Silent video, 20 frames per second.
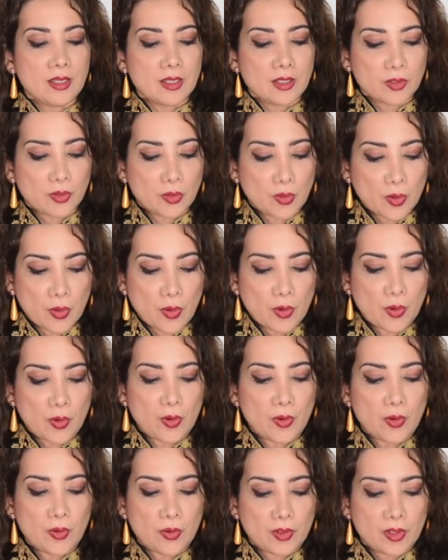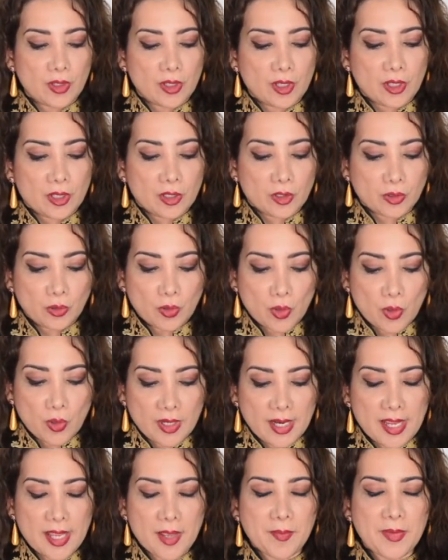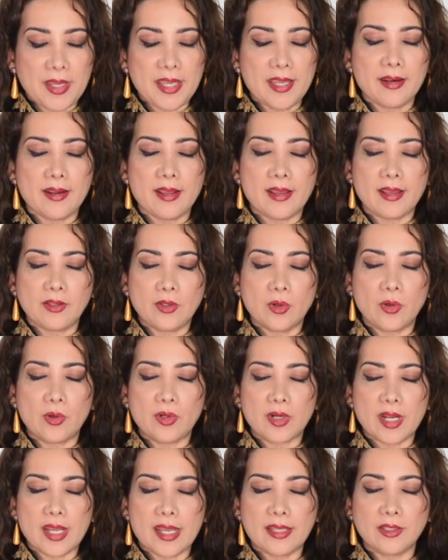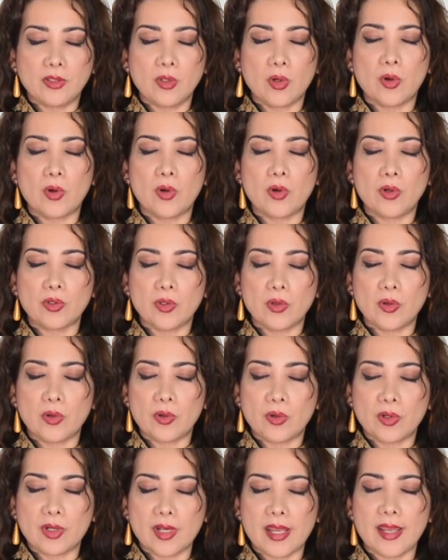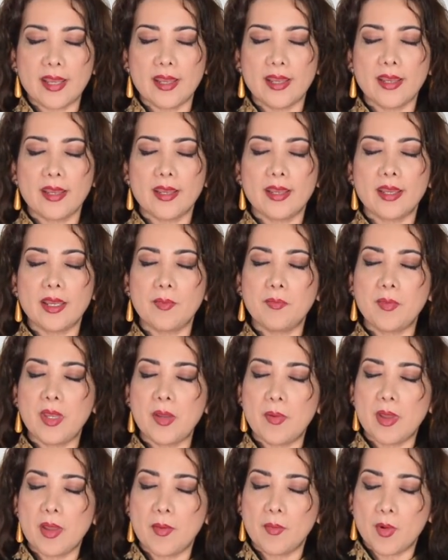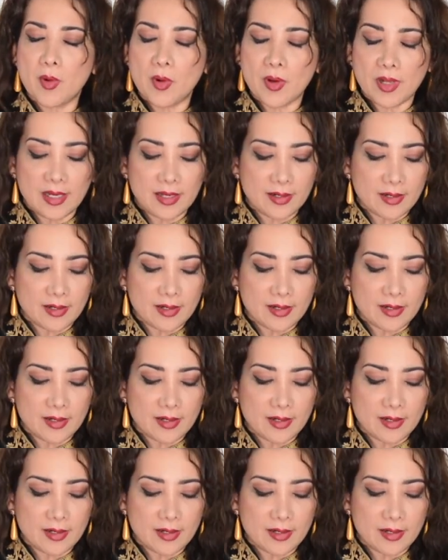do re mi re do re mi bemol